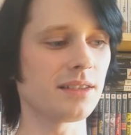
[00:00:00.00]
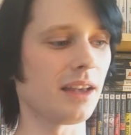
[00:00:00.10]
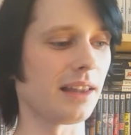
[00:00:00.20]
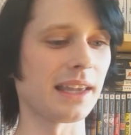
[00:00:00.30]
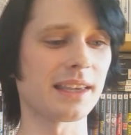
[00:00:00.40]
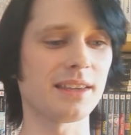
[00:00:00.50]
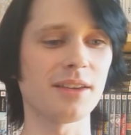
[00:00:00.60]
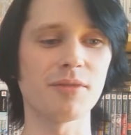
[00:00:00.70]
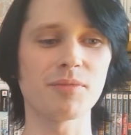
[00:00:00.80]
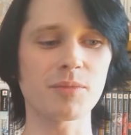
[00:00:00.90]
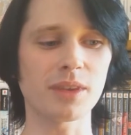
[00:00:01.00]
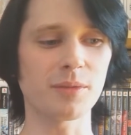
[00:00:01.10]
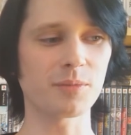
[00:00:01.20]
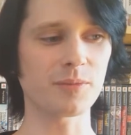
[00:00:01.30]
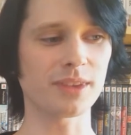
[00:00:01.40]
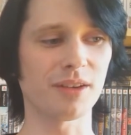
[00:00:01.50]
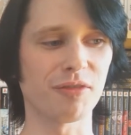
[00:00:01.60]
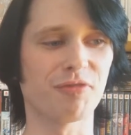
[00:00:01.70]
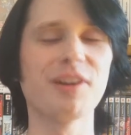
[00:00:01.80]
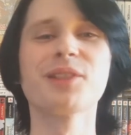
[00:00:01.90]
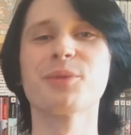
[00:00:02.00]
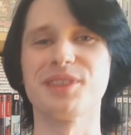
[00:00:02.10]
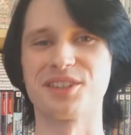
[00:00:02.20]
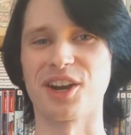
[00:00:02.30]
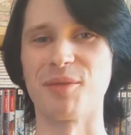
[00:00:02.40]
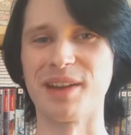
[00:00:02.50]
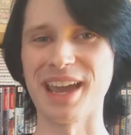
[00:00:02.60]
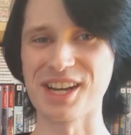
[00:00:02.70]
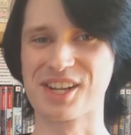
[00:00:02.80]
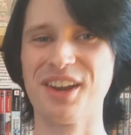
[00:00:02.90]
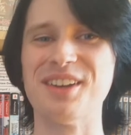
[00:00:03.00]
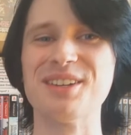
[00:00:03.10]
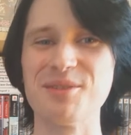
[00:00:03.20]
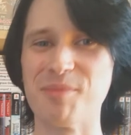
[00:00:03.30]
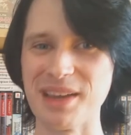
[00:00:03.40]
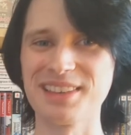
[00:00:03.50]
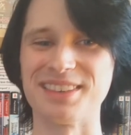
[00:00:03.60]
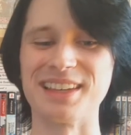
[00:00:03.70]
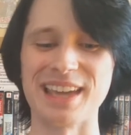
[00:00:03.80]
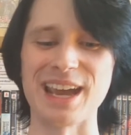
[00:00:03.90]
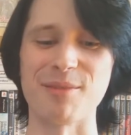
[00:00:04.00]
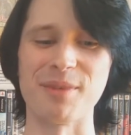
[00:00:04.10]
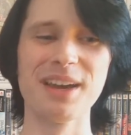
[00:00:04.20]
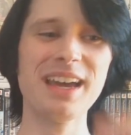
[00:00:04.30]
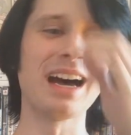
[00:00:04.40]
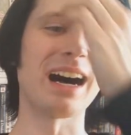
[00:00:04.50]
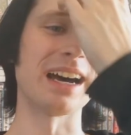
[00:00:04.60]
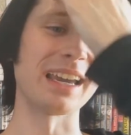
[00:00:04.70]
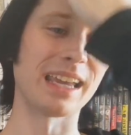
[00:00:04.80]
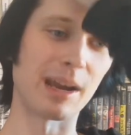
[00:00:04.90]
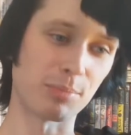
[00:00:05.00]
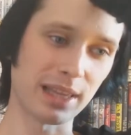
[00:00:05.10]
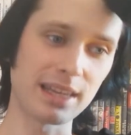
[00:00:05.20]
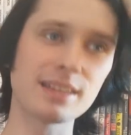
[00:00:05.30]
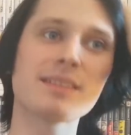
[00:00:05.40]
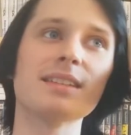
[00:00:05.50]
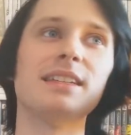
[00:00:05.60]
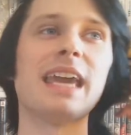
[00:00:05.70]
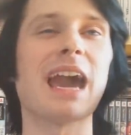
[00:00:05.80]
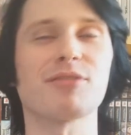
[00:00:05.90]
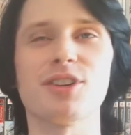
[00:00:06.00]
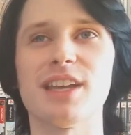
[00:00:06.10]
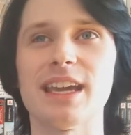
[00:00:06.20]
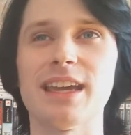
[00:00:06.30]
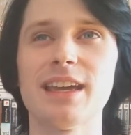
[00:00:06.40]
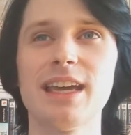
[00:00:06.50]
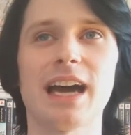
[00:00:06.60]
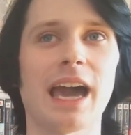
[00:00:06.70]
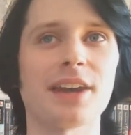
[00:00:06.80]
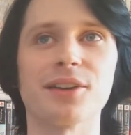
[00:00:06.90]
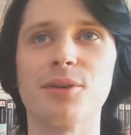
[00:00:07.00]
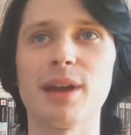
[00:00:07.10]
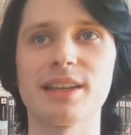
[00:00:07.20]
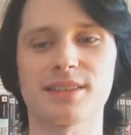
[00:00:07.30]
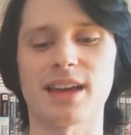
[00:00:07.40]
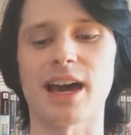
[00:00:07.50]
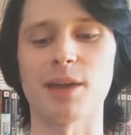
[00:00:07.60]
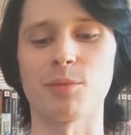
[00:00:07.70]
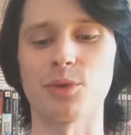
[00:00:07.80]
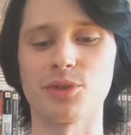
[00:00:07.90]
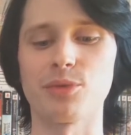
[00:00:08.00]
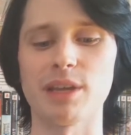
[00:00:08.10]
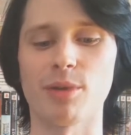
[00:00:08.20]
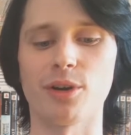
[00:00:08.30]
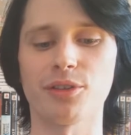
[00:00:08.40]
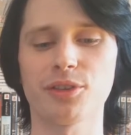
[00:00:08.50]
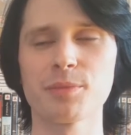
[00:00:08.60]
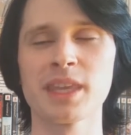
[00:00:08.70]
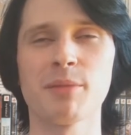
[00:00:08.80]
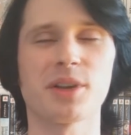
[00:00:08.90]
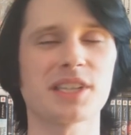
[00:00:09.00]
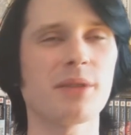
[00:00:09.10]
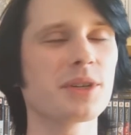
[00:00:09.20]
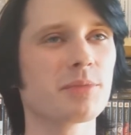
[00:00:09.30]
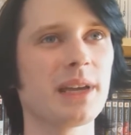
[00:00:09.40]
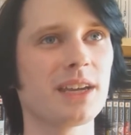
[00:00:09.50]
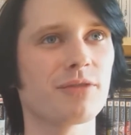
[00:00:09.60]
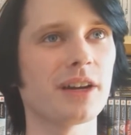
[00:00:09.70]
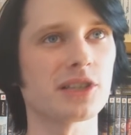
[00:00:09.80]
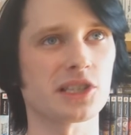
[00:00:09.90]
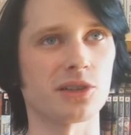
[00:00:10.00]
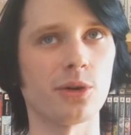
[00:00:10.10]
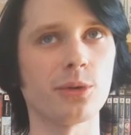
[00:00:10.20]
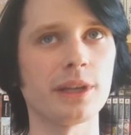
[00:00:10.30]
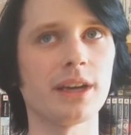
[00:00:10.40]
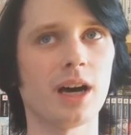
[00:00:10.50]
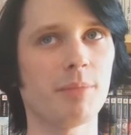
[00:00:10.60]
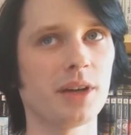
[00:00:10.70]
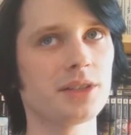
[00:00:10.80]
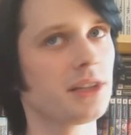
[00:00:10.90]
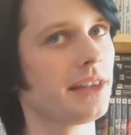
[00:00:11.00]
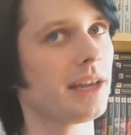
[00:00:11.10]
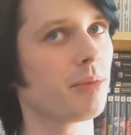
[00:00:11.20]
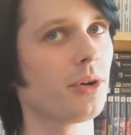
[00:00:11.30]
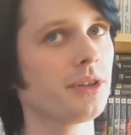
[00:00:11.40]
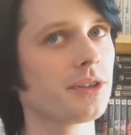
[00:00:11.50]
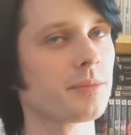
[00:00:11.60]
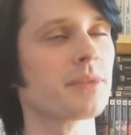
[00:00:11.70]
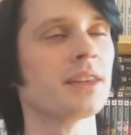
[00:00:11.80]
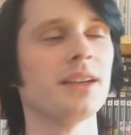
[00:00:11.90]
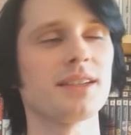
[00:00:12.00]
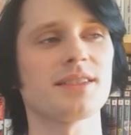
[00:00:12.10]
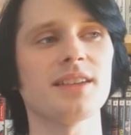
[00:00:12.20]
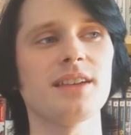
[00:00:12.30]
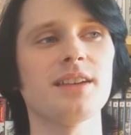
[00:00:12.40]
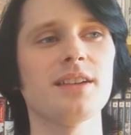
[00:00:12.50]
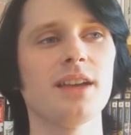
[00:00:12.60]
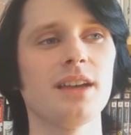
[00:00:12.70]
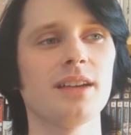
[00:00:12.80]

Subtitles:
like filled with determination to beat the game. I played it day after day. I had a great time with the Rebirth because I was playing it very slowly up until that point. See,